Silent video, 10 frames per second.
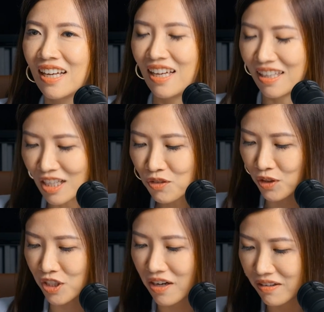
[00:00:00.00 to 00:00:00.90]
And thanks for
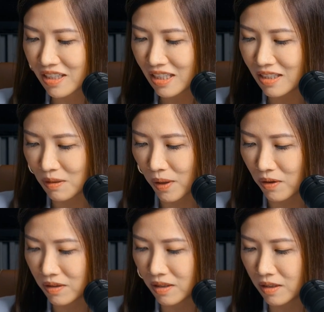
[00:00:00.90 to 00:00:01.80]
sharing, Lyn, about
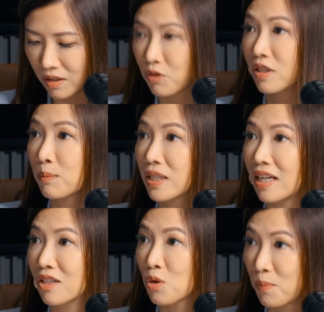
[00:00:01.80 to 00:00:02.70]
something that is so